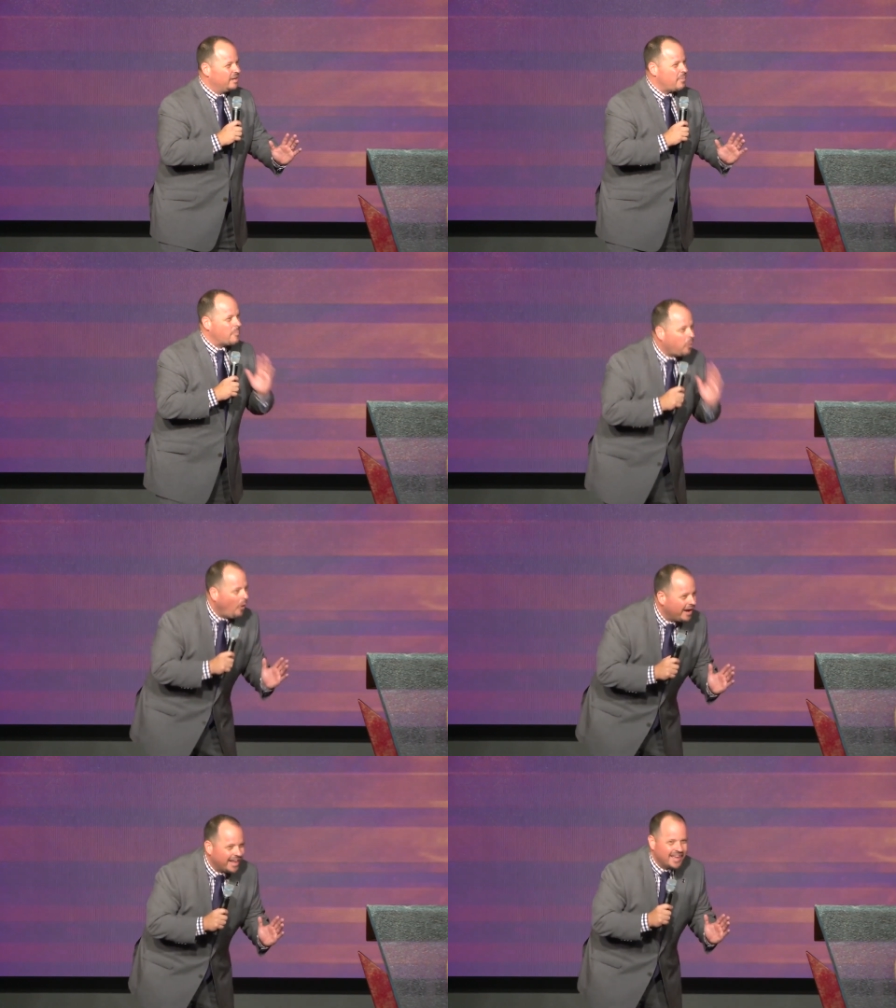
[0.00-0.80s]
My
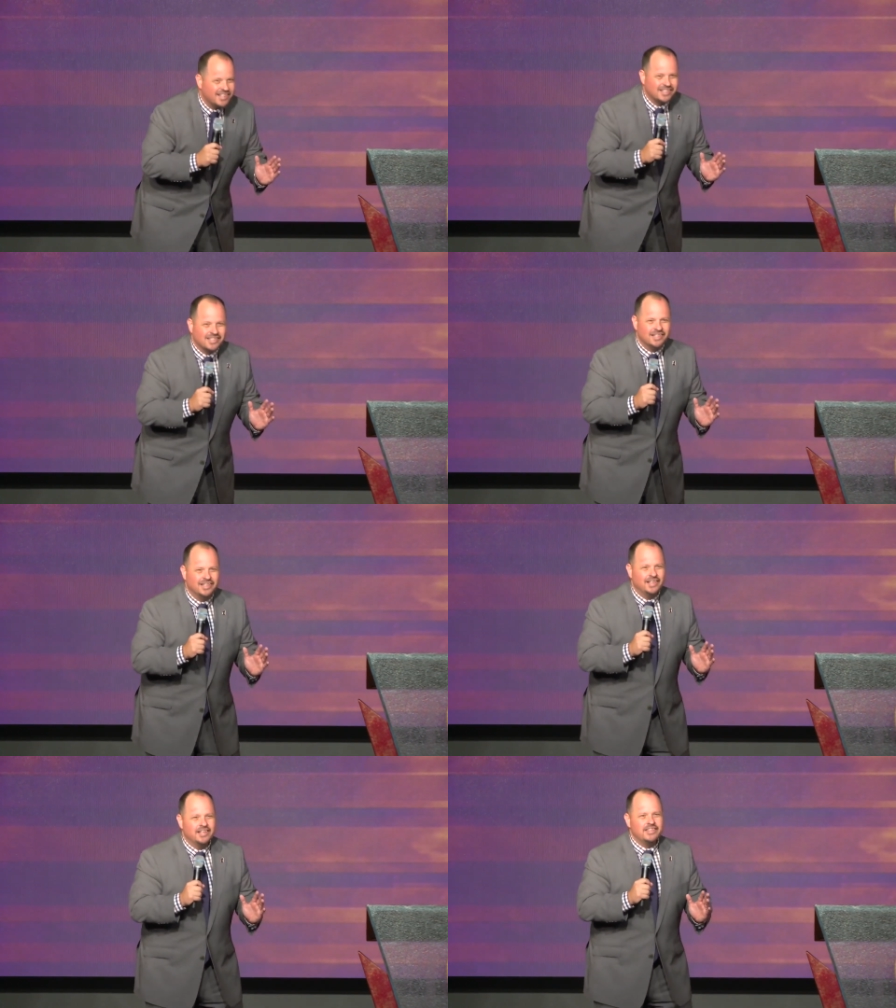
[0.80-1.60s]
point is,
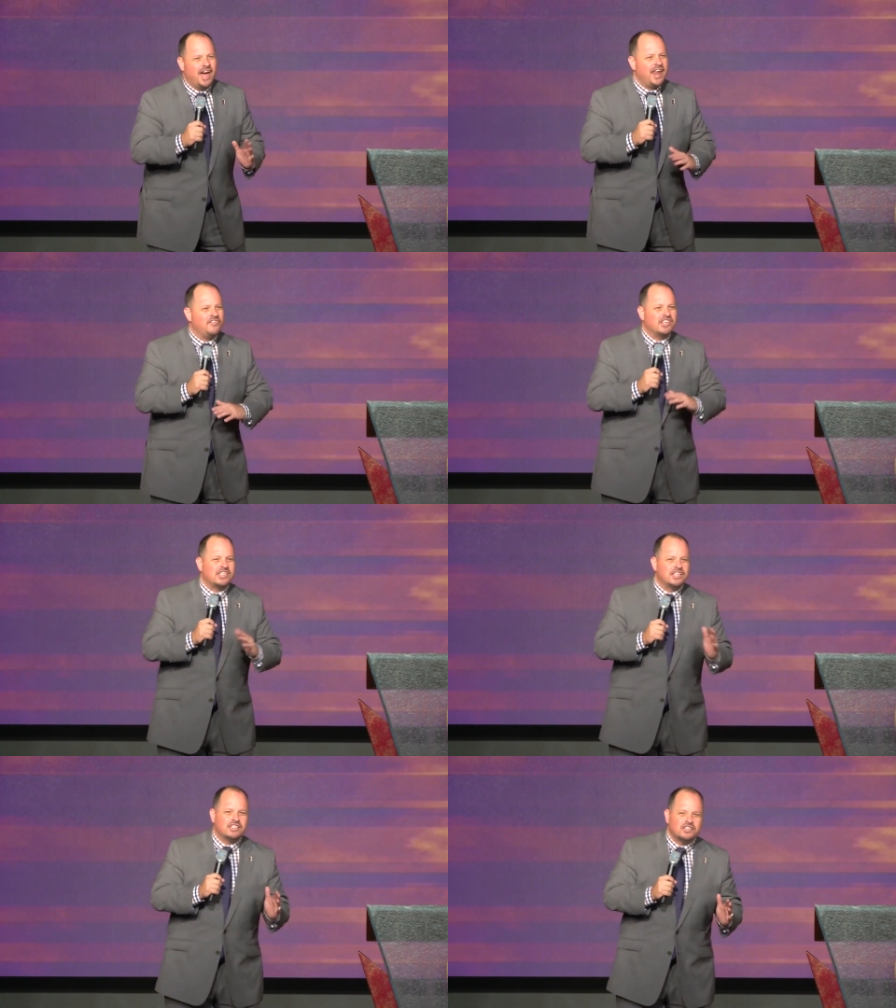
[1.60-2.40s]
not every
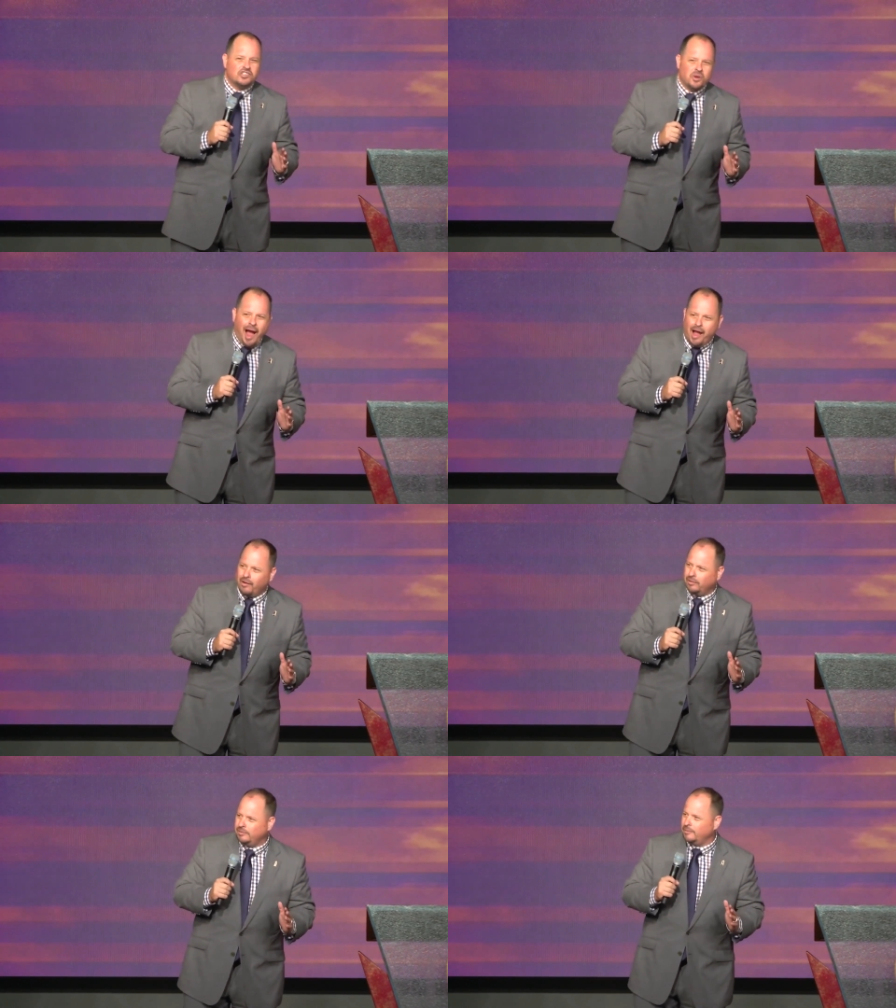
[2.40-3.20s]
season's a
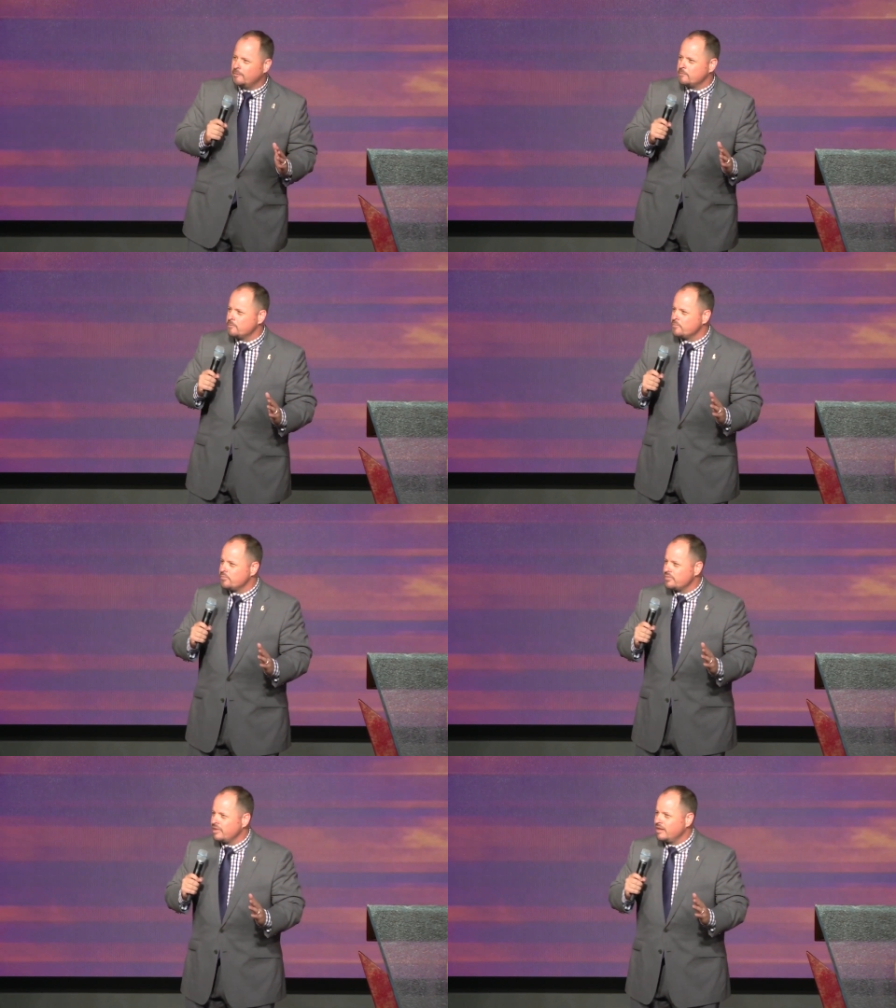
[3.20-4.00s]
trial.
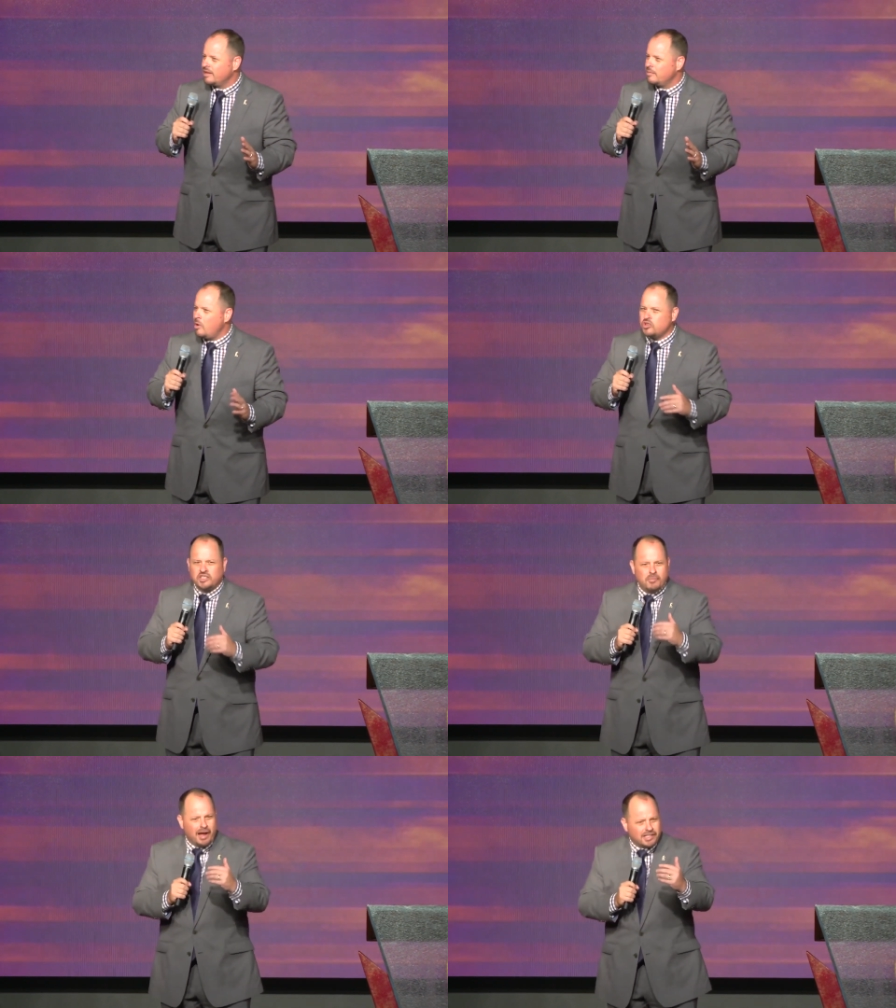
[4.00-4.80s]

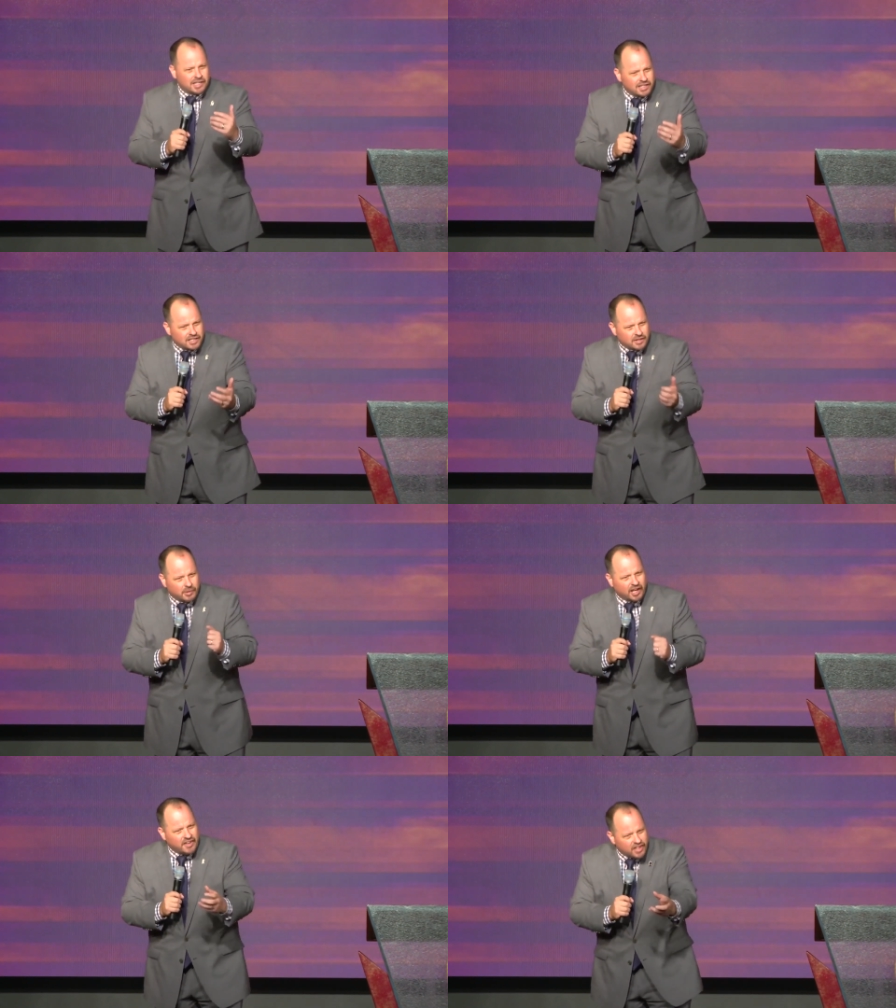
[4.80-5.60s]
Most of my seasons have
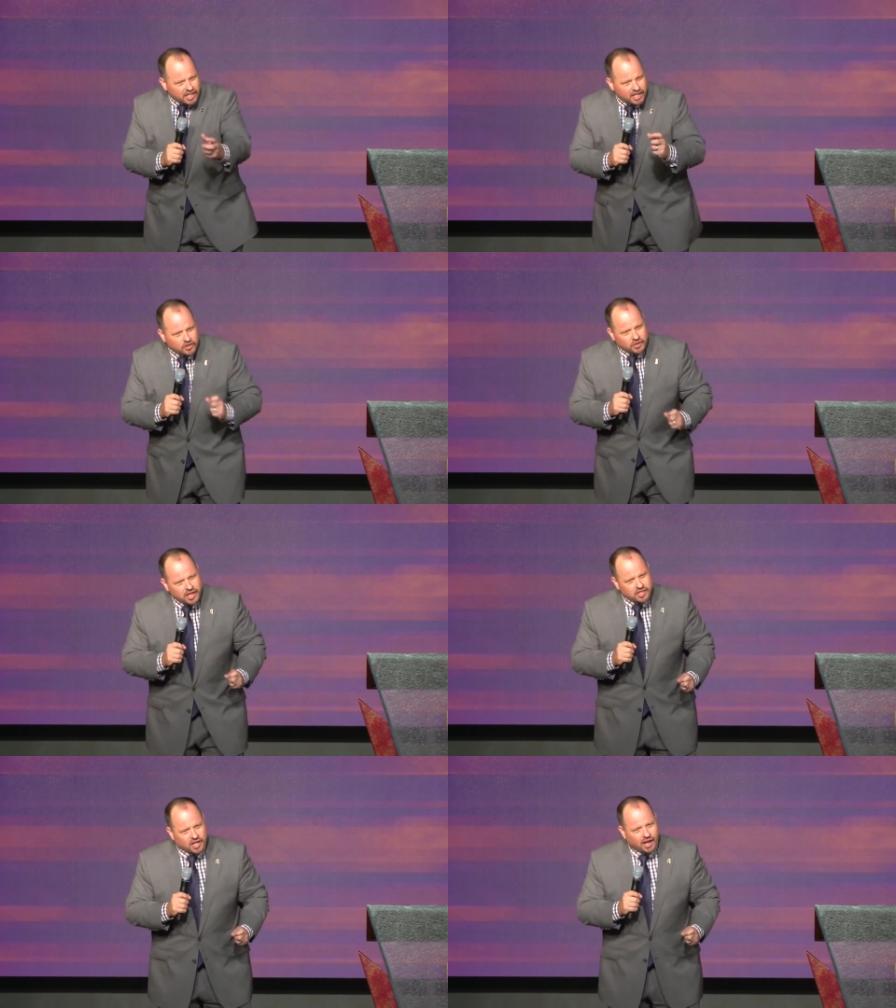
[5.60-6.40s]
been, even in
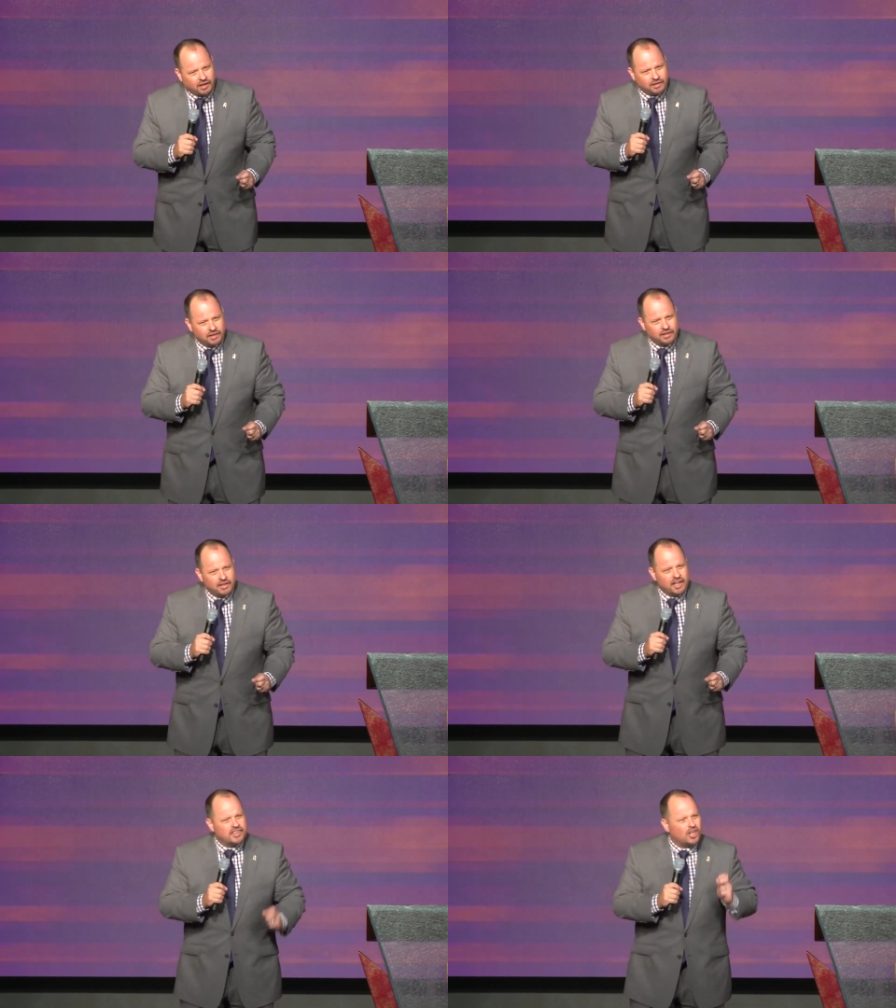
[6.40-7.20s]
Indonesia,
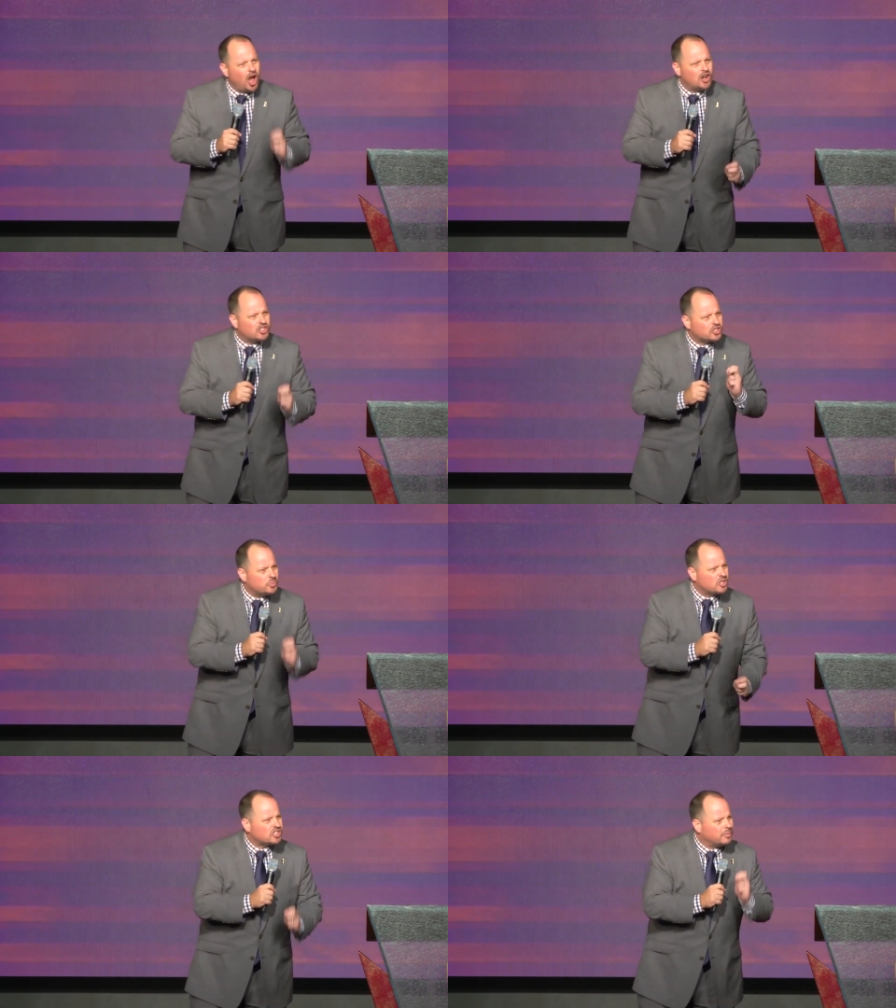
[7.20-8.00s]
in the largest
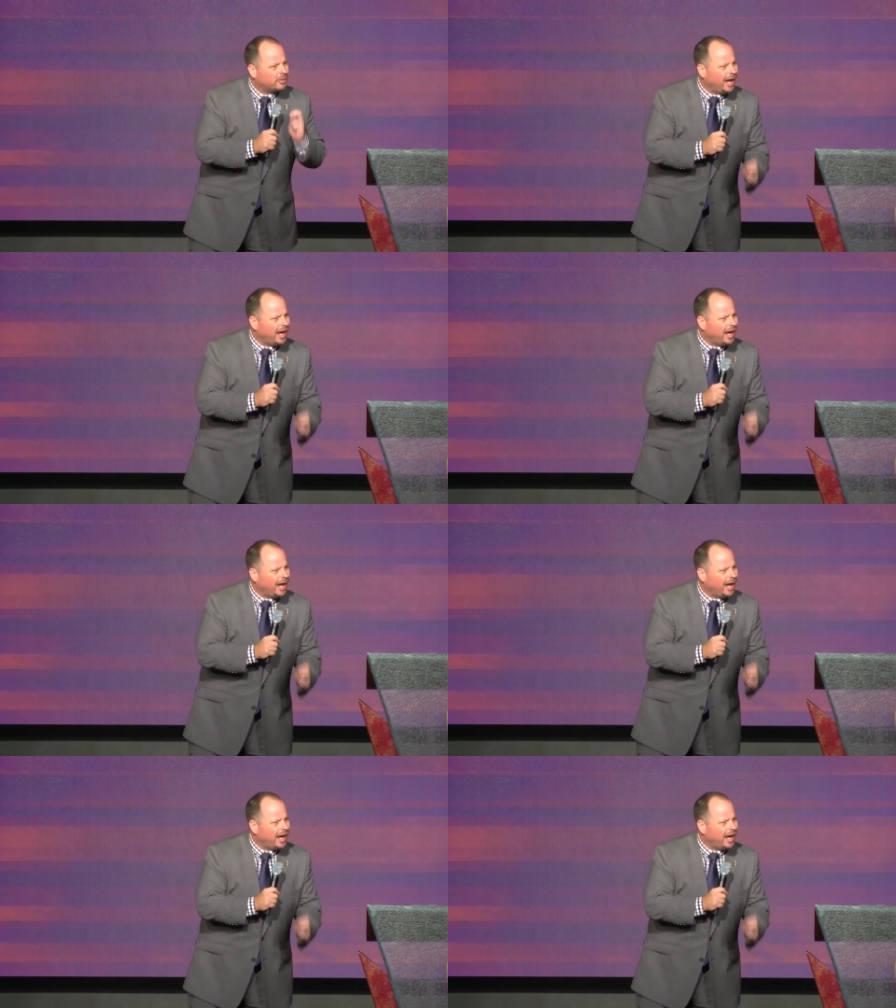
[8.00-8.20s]
Muslim